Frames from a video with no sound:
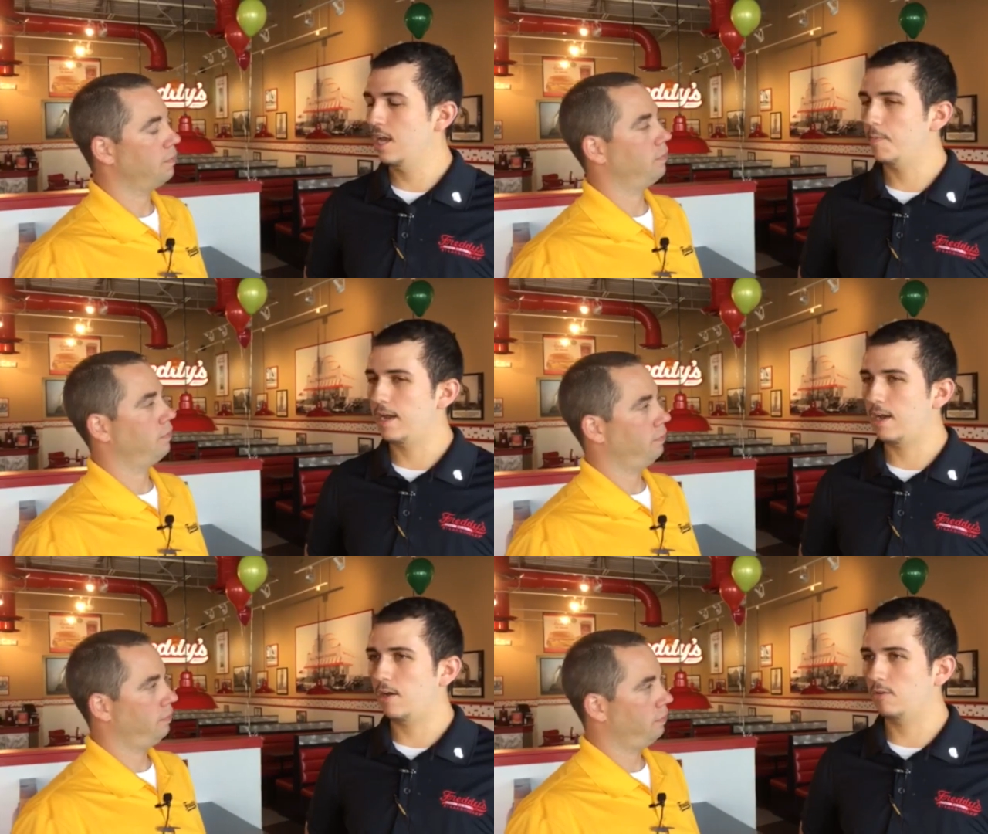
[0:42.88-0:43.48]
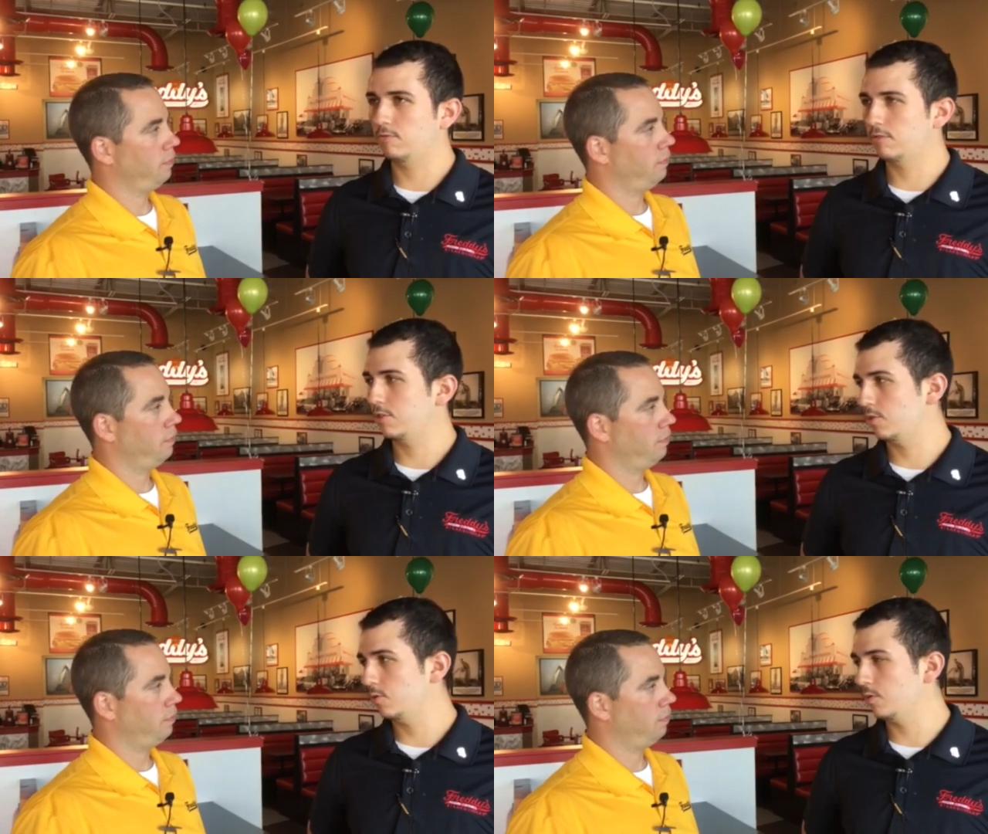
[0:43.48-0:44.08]
Speaker 1: about
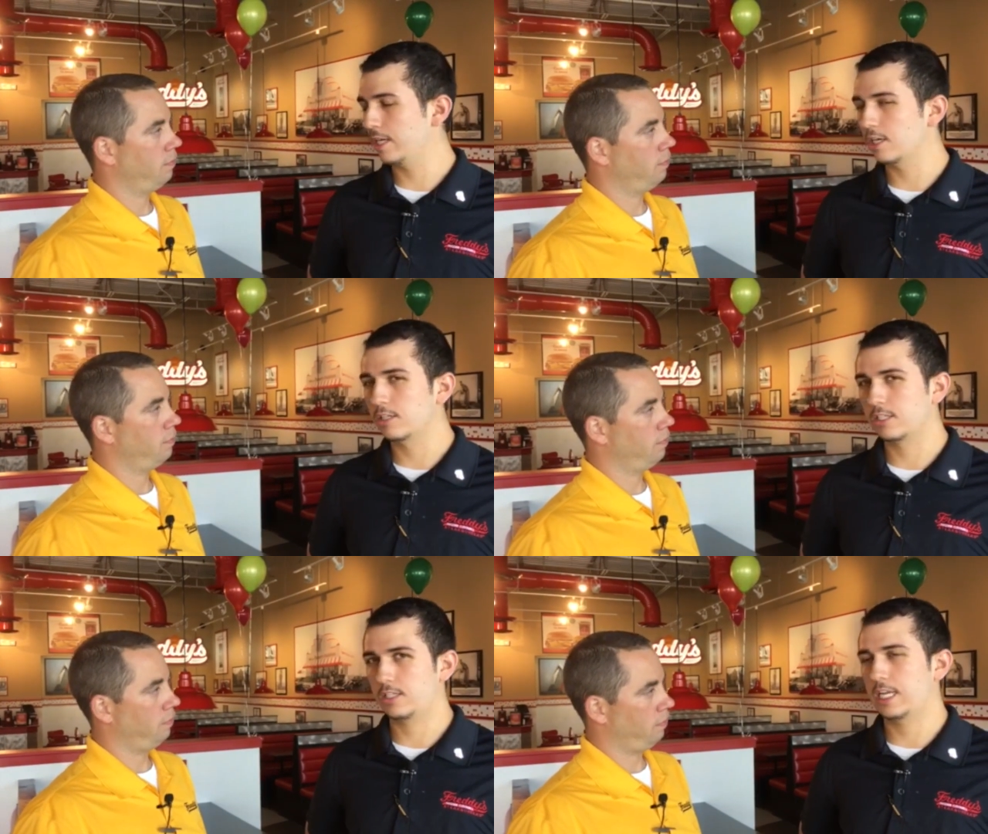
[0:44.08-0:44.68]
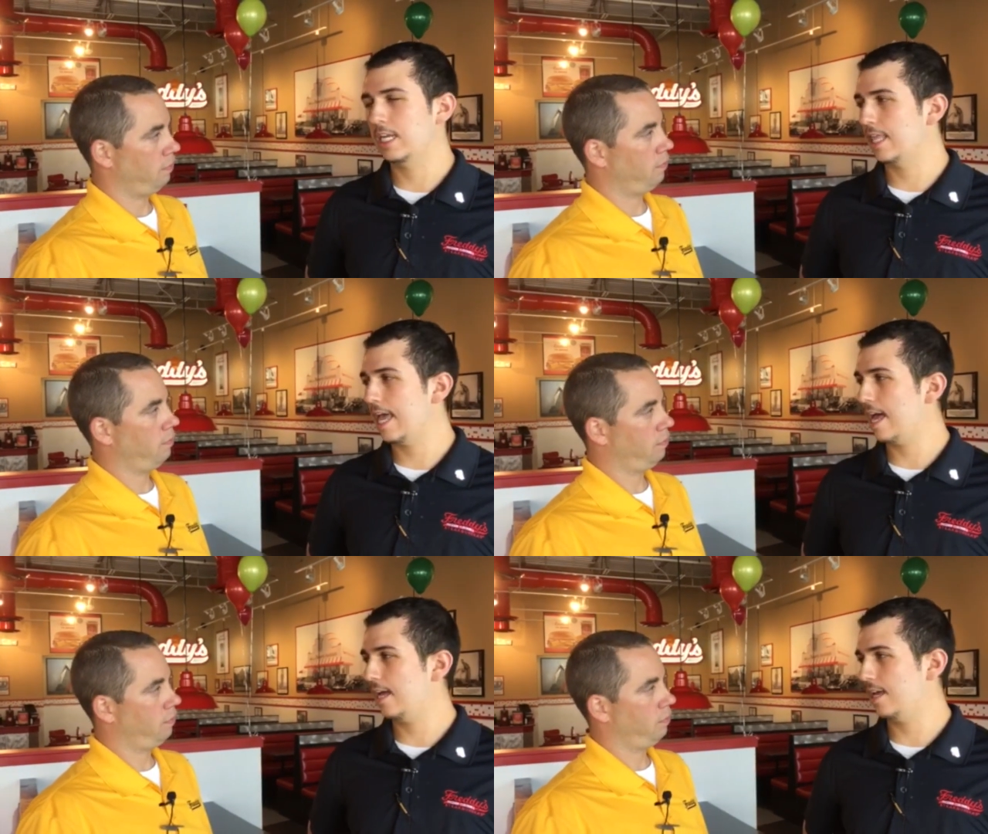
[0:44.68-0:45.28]
two years into
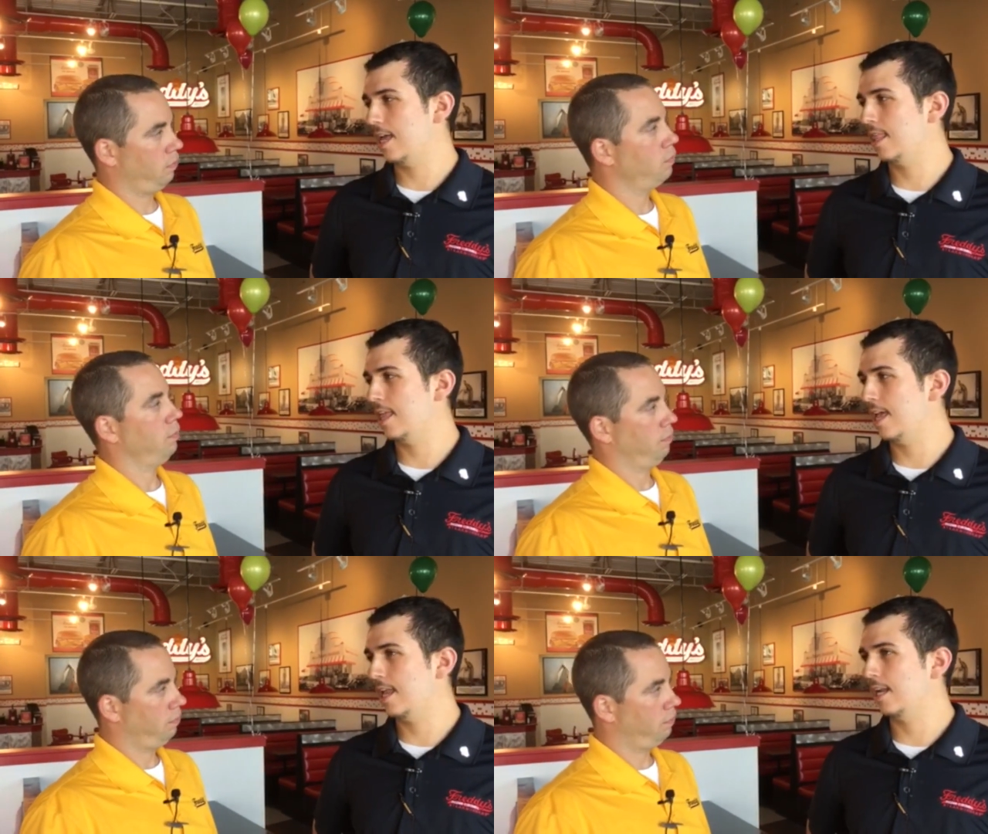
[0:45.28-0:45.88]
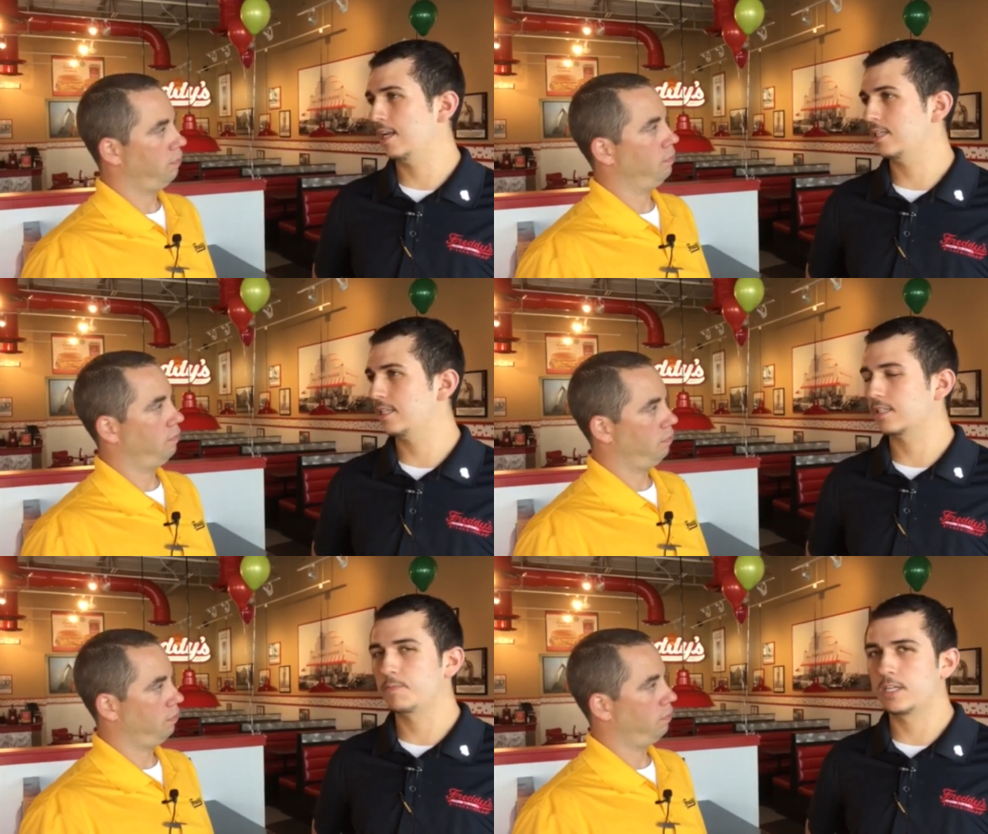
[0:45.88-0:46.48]
that, and then
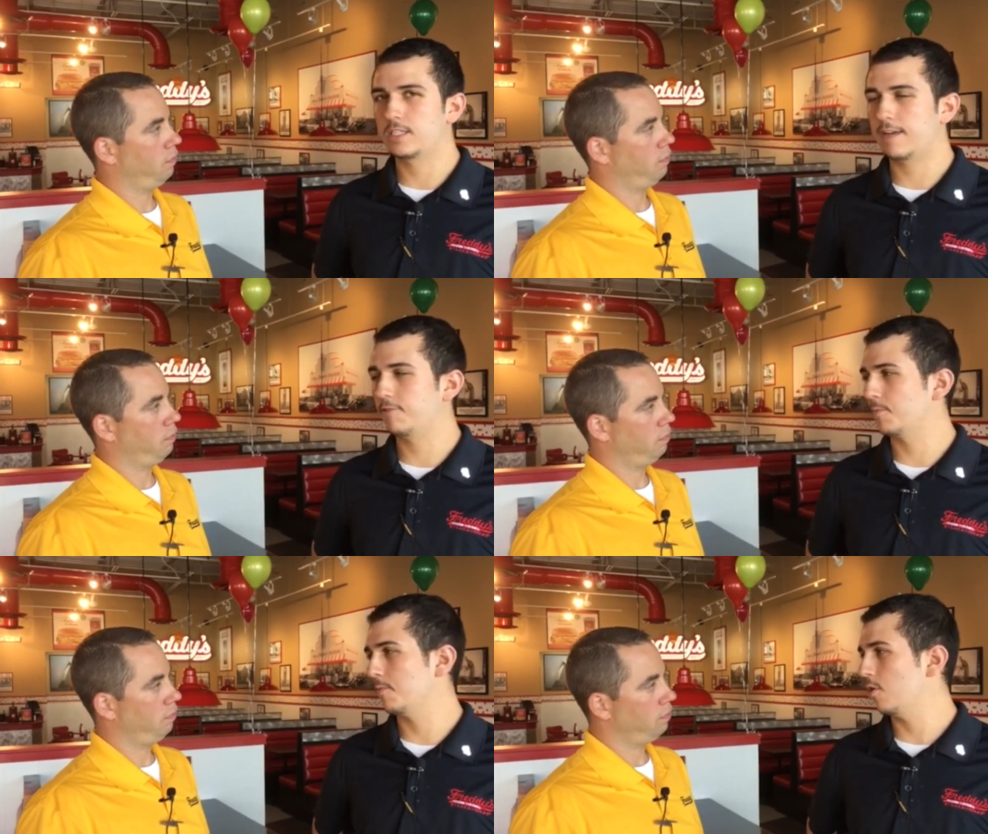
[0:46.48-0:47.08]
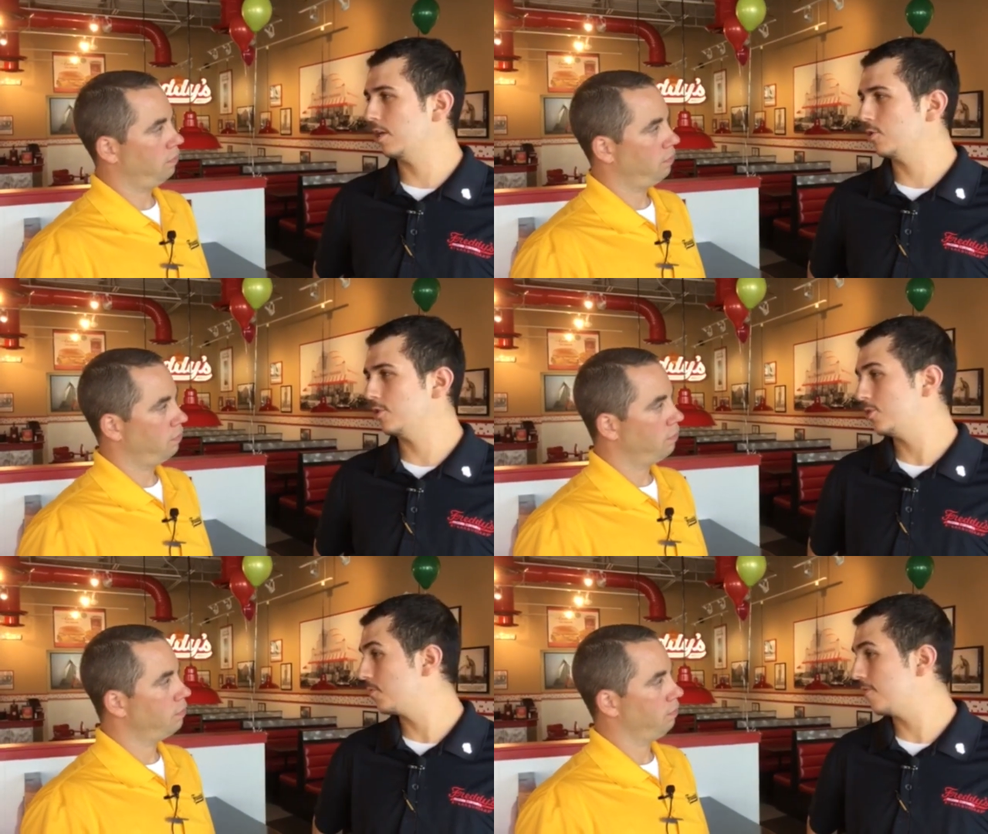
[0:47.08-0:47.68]
six months after promoting to a
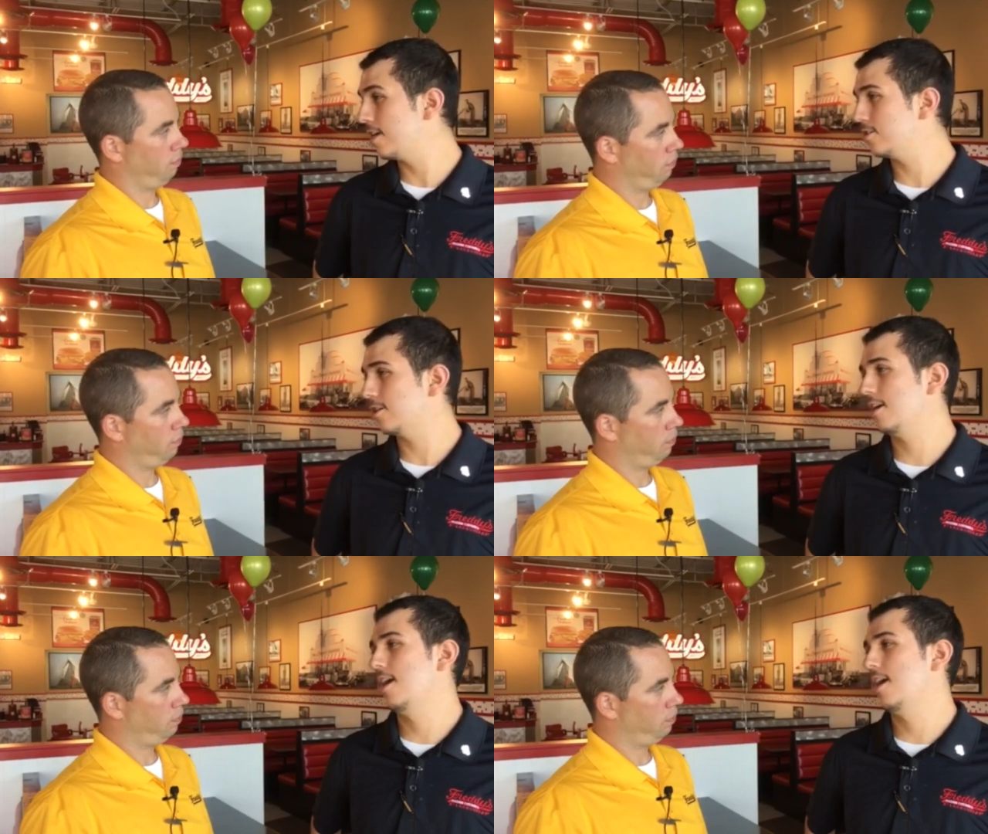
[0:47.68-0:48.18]
supervisor,